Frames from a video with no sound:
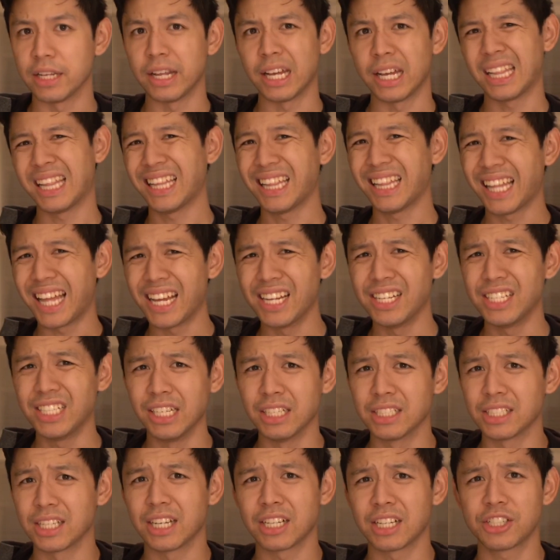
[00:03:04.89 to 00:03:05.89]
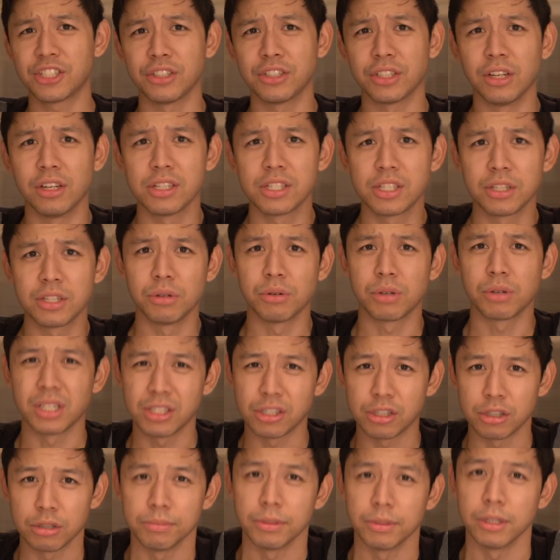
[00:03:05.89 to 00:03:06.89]
I think Intel's actually also
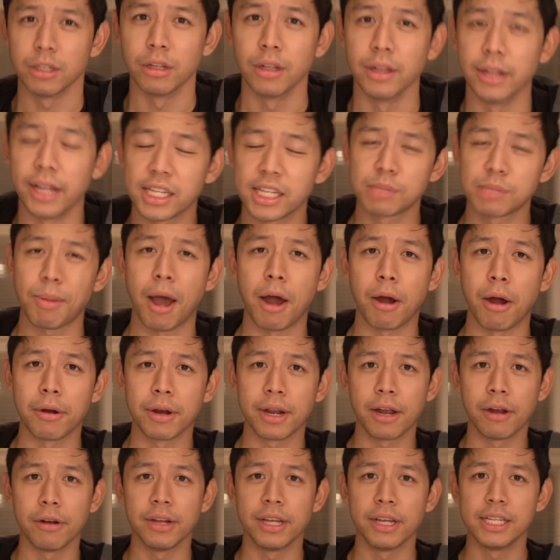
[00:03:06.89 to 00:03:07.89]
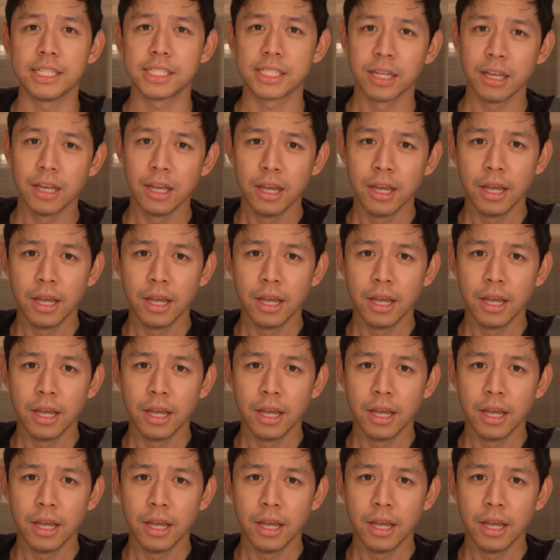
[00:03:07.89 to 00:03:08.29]
consume a little less power nowadays.